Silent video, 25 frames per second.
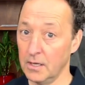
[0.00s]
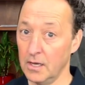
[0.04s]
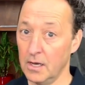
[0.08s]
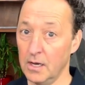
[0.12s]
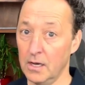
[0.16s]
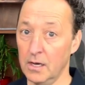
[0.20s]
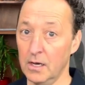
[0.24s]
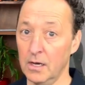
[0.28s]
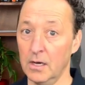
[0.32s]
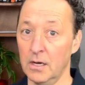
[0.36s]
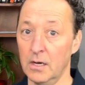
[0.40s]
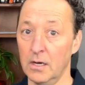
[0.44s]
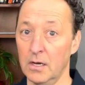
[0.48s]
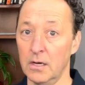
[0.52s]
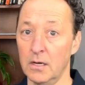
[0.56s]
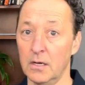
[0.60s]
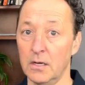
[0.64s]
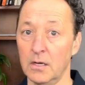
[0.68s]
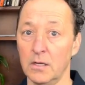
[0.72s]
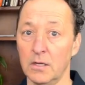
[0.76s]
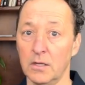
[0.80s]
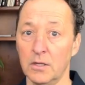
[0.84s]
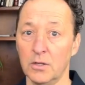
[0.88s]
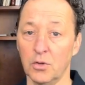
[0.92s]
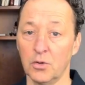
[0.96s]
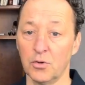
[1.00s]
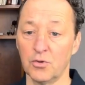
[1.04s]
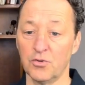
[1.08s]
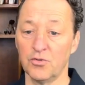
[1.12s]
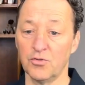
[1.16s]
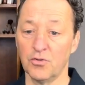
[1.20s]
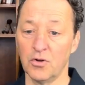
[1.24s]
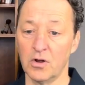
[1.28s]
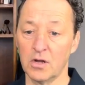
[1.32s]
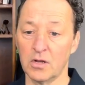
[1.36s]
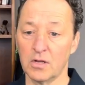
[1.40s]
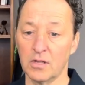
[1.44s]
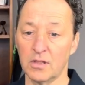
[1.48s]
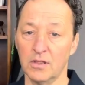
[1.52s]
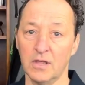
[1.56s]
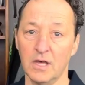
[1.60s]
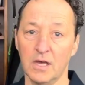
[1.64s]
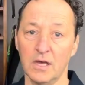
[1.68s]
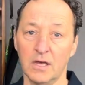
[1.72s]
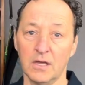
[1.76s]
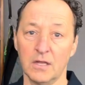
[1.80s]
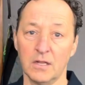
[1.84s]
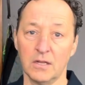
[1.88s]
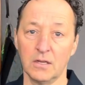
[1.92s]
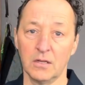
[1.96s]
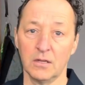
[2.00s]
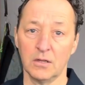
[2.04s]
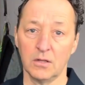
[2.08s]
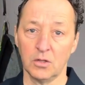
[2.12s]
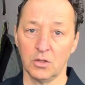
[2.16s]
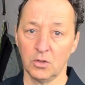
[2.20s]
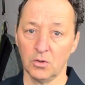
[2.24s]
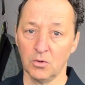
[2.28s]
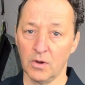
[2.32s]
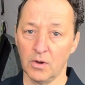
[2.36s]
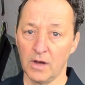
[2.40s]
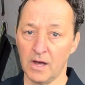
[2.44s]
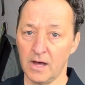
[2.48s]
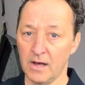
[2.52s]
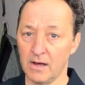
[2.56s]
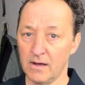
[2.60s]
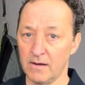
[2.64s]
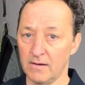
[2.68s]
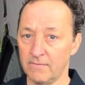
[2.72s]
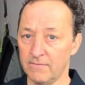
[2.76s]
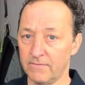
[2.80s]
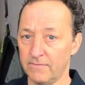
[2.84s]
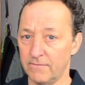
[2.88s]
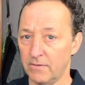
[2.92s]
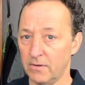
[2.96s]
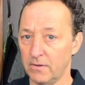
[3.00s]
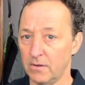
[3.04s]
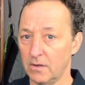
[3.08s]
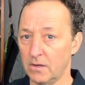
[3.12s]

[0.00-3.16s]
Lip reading: your truck, then you have